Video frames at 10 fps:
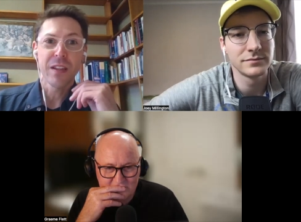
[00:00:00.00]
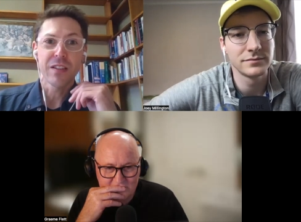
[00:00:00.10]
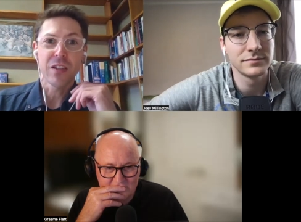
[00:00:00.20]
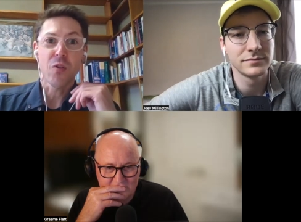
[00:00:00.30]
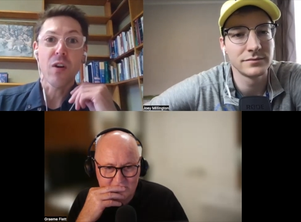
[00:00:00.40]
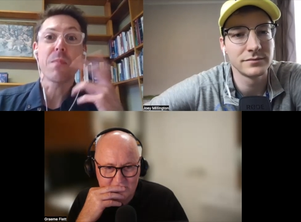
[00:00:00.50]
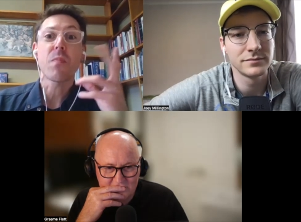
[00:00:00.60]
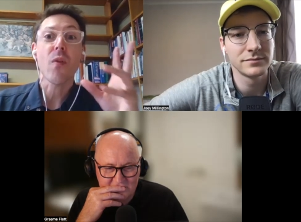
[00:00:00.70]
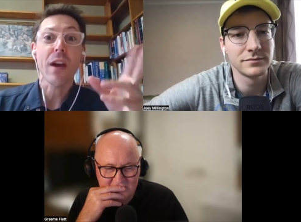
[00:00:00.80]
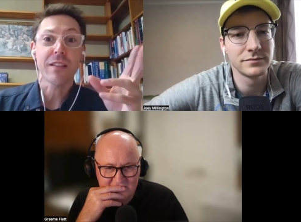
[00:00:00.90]
Speaker 1: it's a
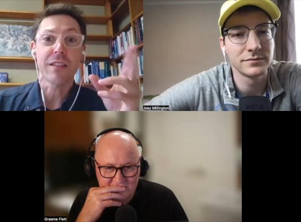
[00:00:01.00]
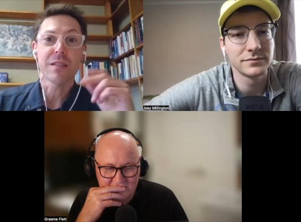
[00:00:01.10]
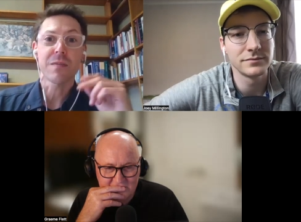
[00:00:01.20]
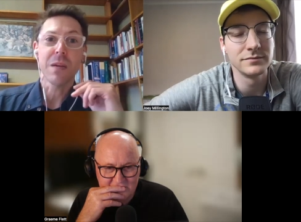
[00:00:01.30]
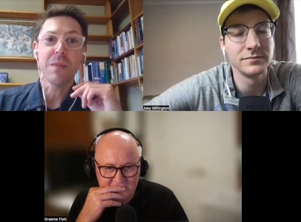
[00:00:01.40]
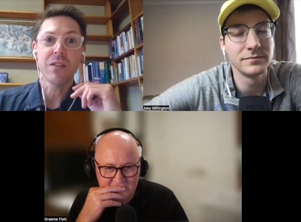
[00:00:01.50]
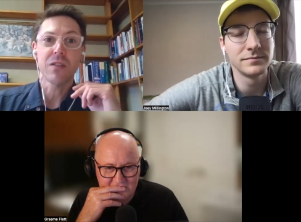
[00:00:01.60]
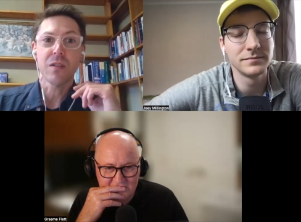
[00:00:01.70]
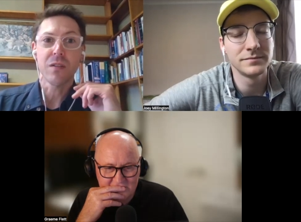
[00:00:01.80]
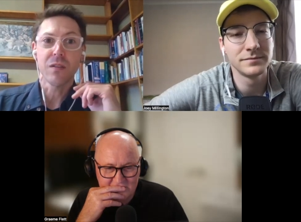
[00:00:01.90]
great practice maybe
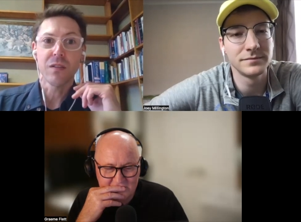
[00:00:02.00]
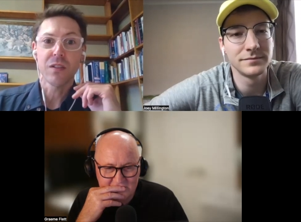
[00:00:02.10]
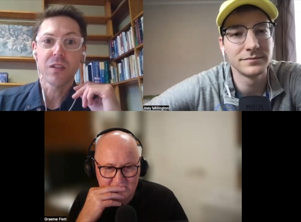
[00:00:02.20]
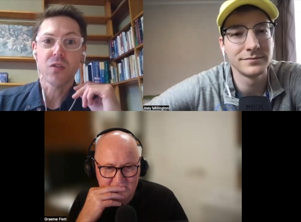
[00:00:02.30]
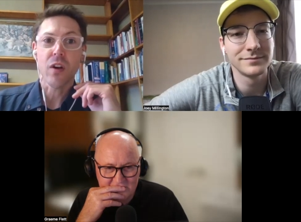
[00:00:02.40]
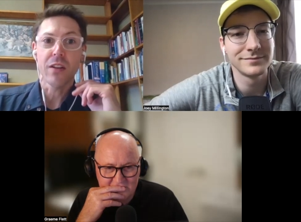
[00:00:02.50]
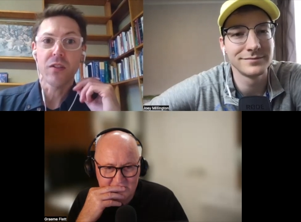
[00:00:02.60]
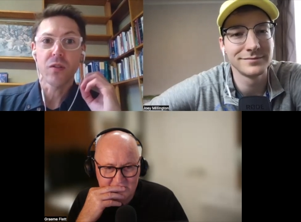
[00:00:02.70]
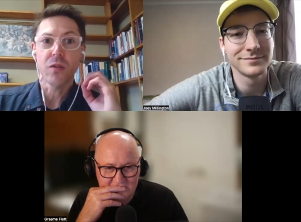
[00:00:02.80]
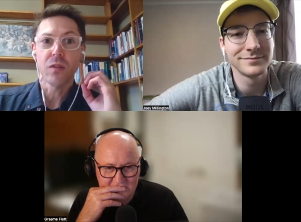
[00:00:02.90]
mm. to to try
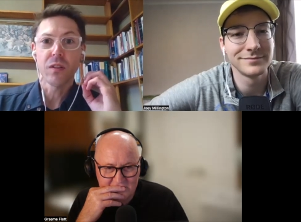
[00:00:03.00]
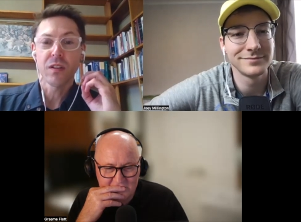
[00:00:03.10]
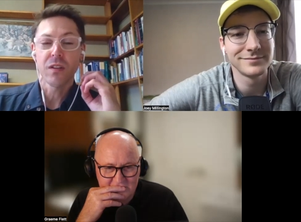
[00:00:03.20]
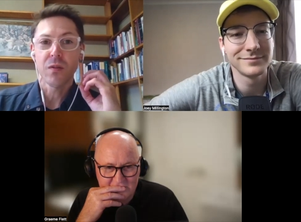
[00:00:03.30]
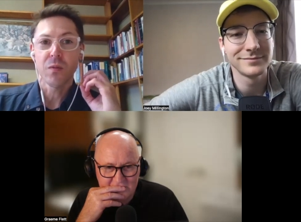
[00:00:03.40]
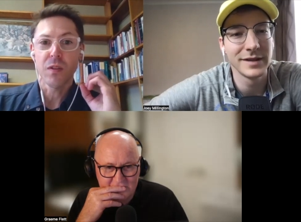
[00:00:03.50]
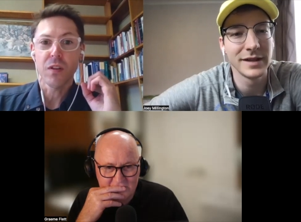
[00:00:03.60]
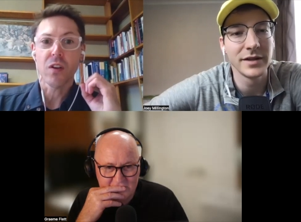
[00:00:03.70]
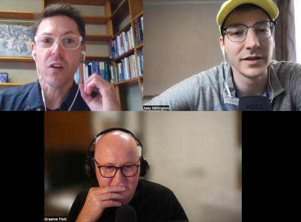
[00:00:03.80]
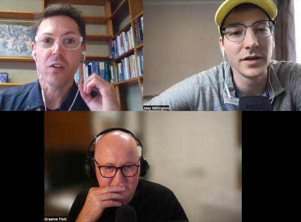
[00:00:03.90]
and do
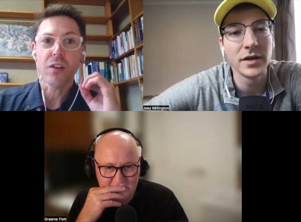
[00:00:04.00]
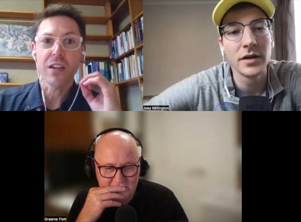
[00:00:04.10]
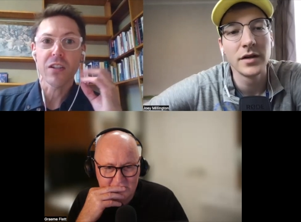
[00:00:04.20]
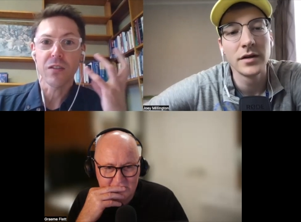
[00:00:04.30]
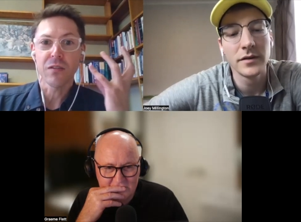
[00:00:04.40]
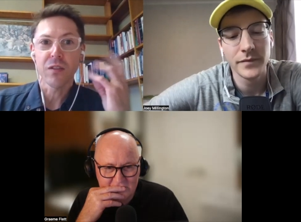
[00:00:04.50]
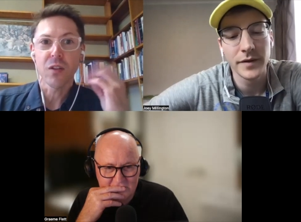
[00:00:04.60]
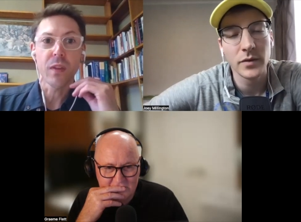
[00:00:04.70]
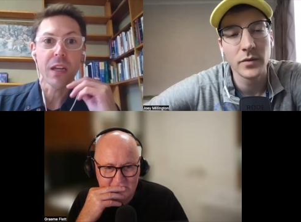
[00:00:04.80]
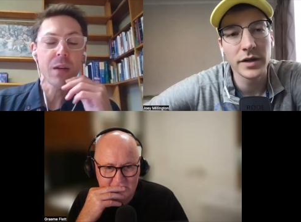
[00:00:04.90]
with your congregation
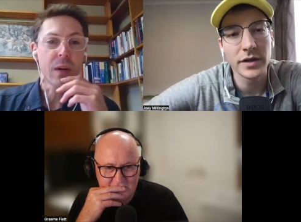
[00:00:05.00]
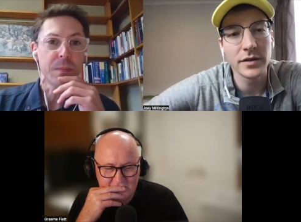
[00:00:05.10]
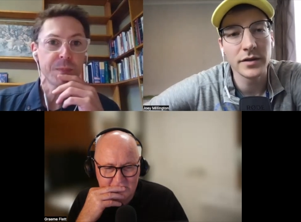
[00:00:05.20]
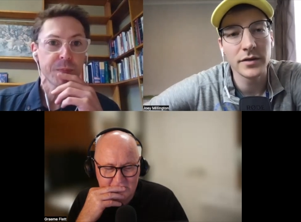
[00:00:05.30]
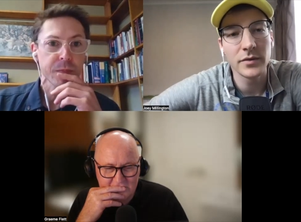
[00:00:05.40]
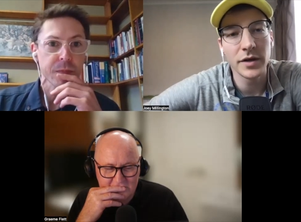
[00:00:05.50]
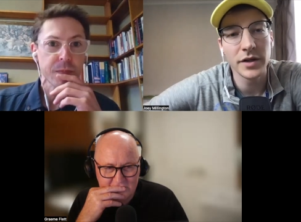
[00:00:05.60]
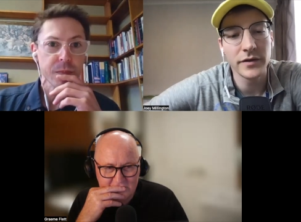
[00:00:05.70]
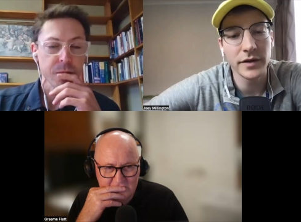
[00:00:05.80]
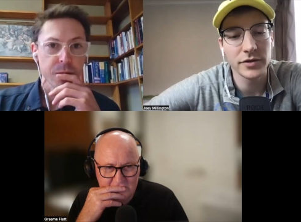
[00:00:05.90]
or with what anyone. Do
Speaker 2: you, what
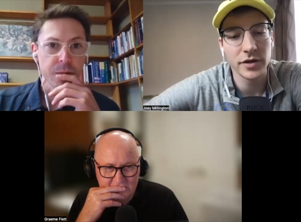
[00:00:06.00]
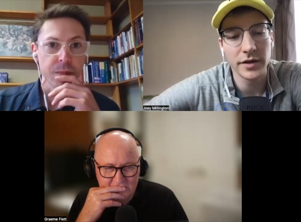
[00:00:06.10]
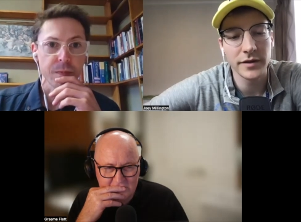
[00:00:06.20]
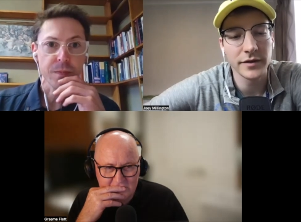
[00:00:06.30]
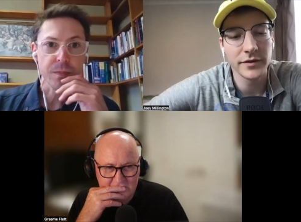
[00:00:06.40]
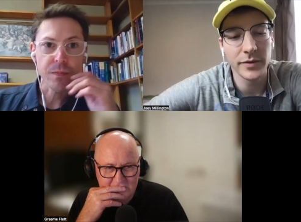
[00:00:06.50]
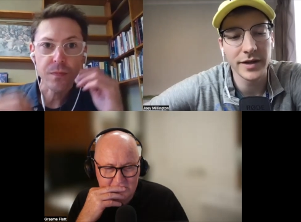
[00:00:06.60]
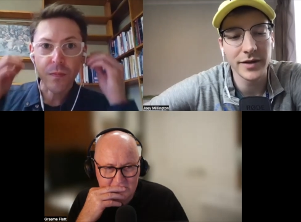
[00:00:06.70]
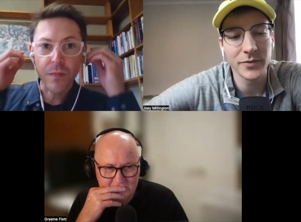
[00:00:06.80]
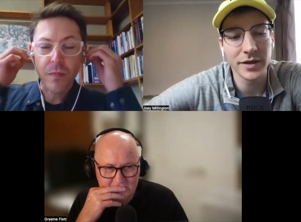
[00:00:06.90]
do you think, Jonathan? So
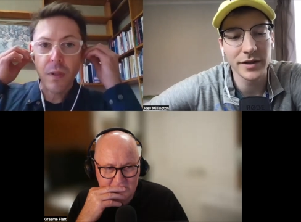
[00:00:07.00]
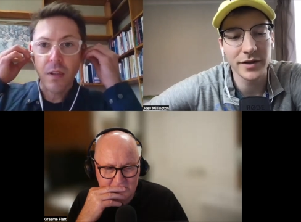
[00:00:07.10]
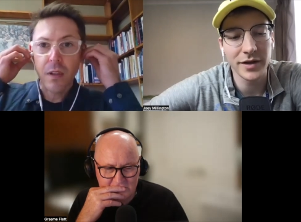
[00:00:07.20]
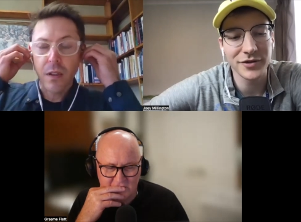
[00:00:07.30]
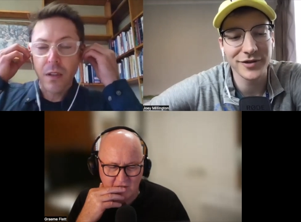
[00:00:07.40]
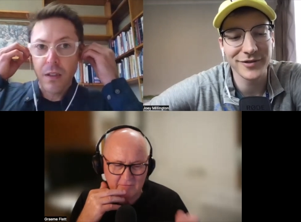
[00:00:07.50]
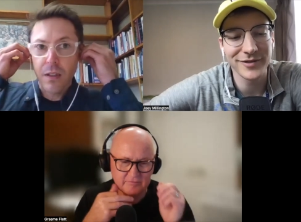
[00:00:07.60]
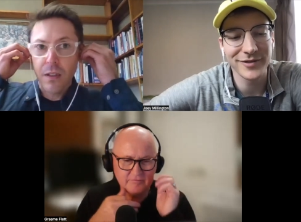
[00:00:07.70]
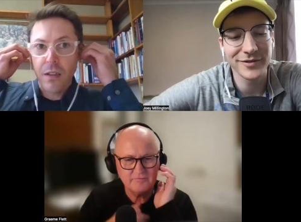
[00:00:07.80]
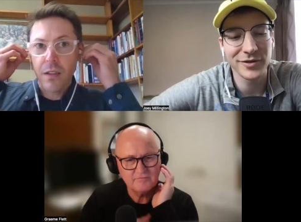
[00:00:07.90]
we didn't really touch
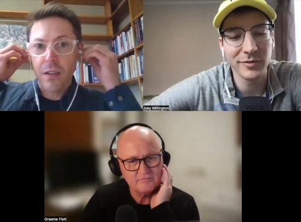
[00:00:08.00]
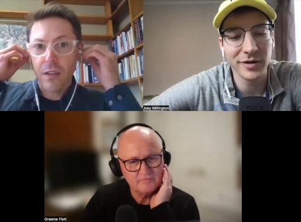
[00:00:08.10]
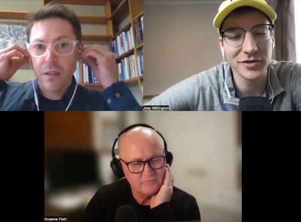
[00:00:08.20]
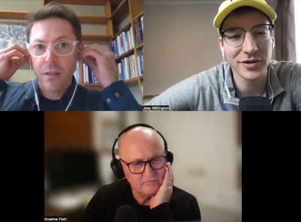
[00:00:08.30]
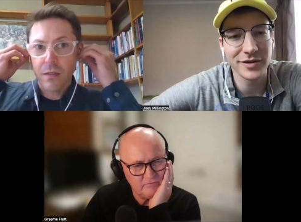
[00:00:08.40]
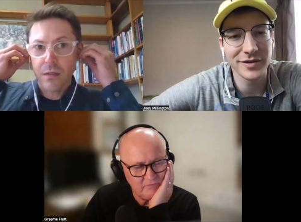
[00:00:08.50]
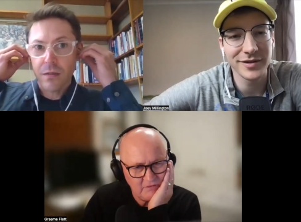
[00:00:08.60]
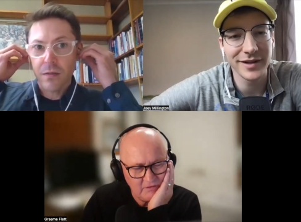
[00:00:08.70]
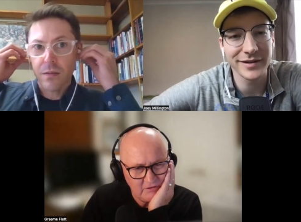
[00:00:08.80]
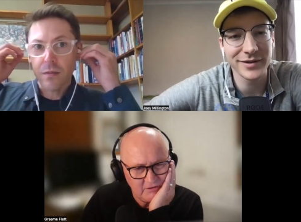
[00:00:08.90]
too much
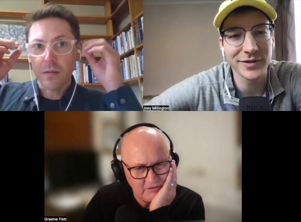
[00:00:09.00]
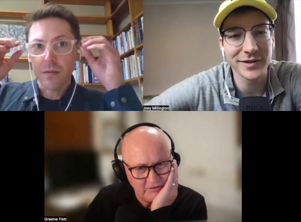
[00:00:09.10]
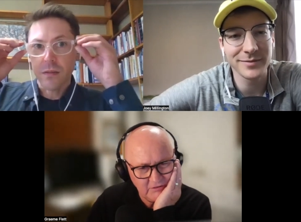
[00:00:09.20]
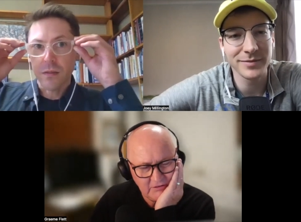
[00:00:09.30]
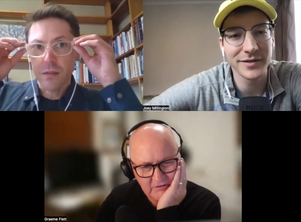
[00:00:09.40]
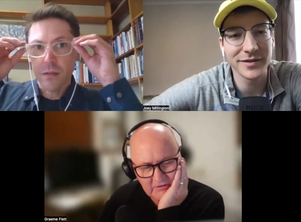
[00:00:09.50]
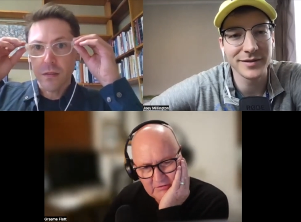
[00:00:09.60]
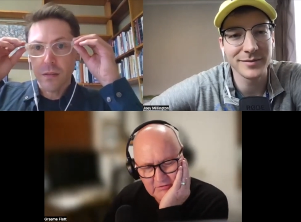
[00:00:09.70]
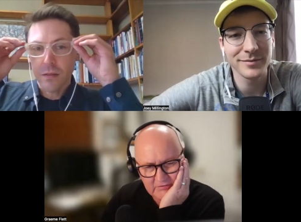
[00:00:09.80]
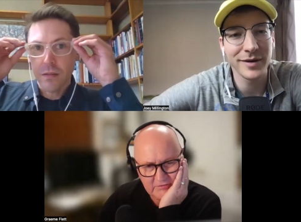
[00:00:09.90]
on like those
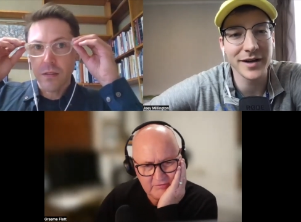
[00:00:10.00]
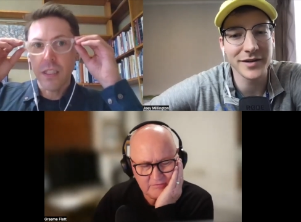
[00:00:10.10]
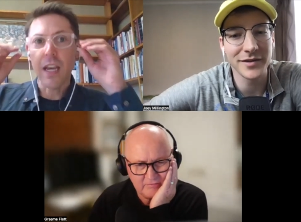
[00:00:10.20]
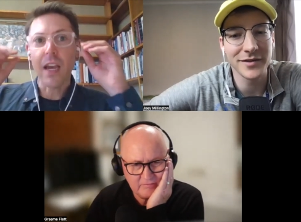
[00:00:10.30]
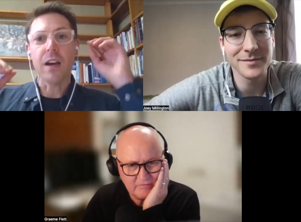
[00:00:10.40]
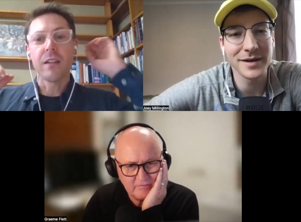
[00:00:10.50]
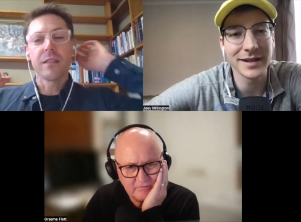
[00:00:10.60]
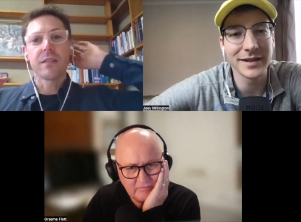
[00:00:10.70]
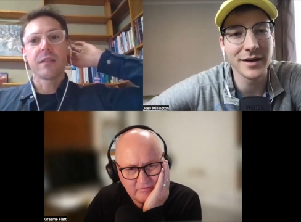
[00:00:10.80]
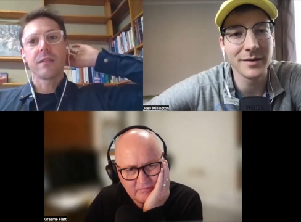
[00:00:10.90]
explicit practices yeah. that might lead to